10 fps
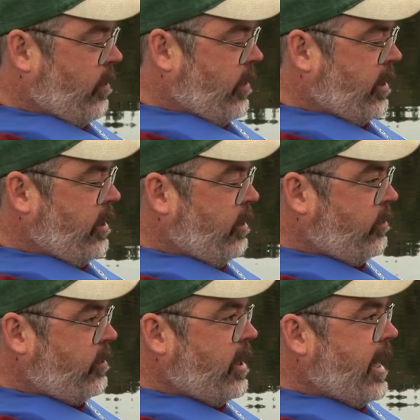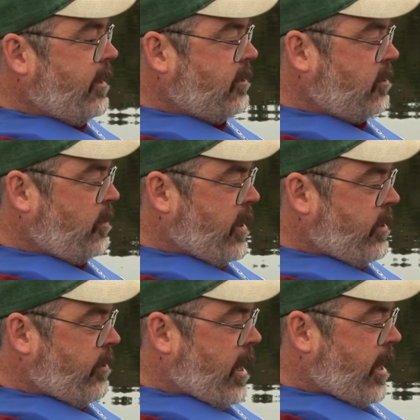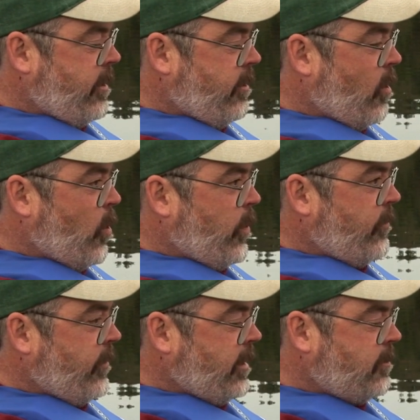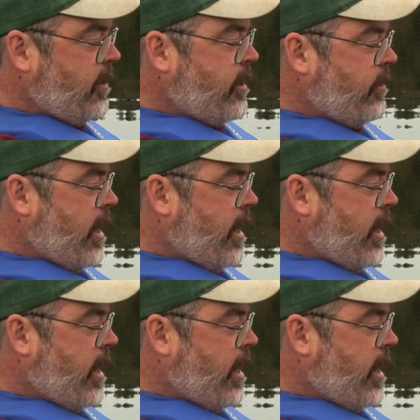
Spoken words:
what we're going to use today is a spinning rod, open face spinning